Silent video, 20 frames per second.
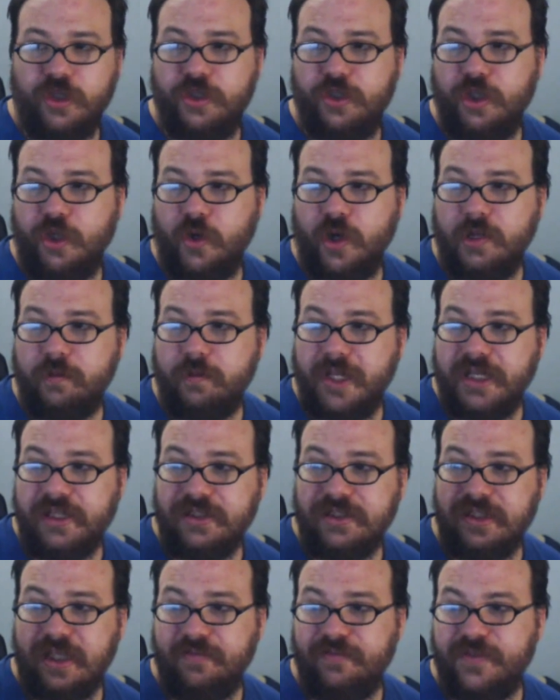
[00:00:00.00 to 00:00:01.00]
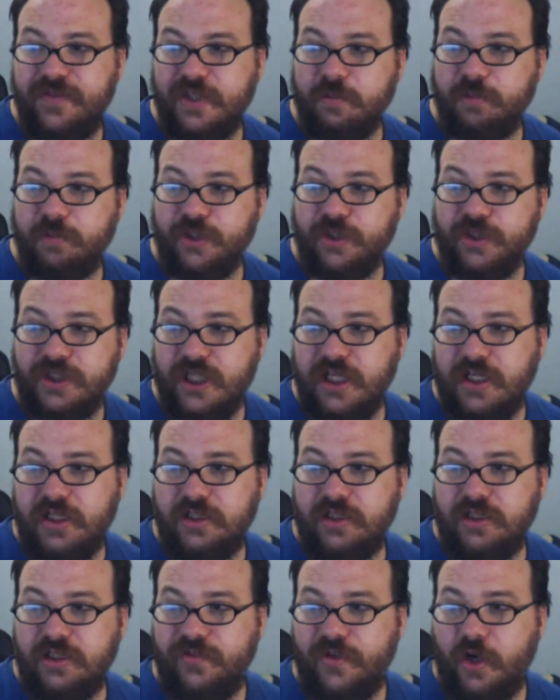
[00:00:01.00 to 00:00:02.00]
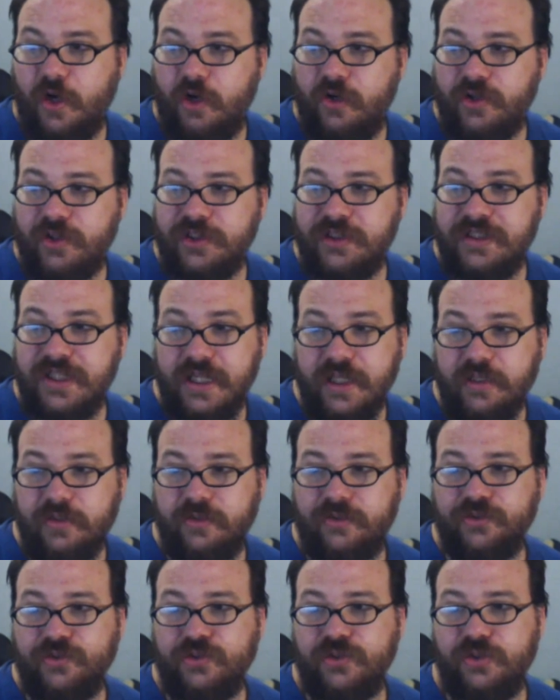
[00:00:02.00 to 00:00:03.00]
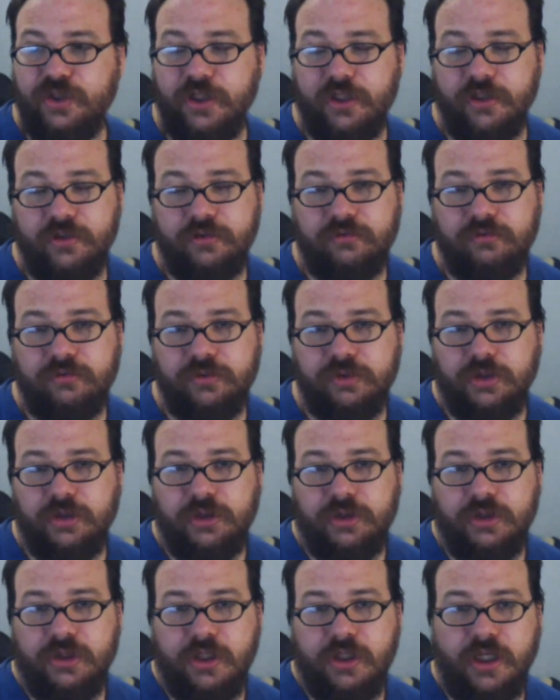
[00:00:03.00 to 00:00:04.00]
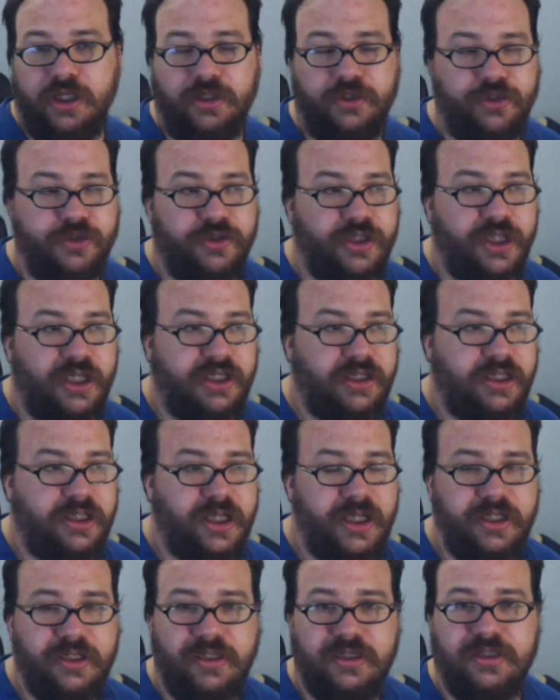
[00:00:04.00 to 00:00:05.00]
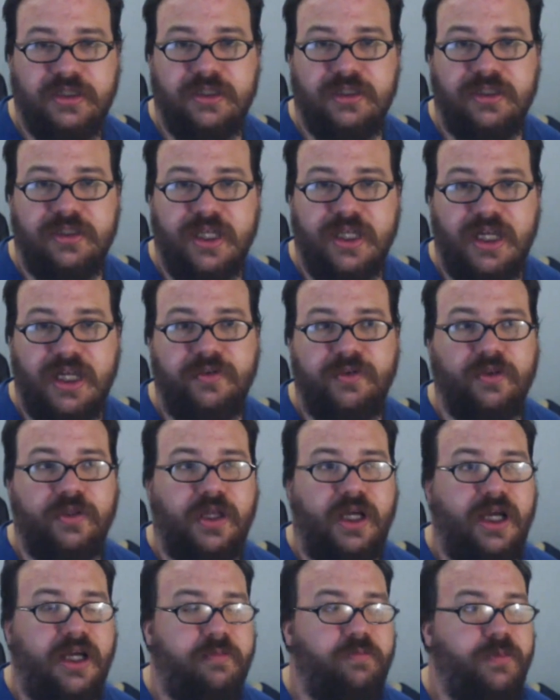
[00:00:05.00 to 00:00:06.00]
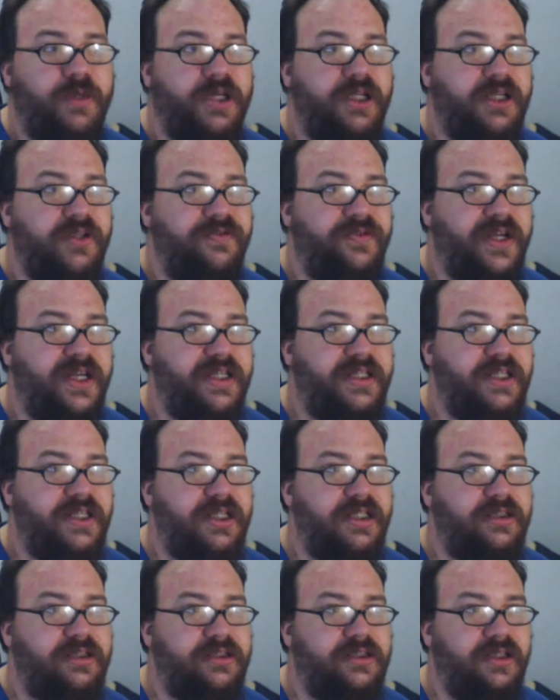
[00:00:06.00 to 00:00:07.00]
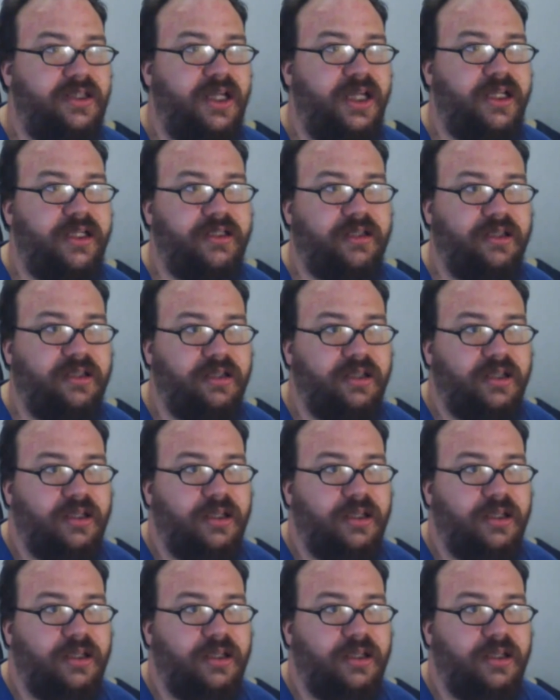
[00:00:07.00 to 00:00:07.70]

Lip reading: you know, I make 70% of all sales. So, I mean, $2.99 doesn't sound a lot, but if I get like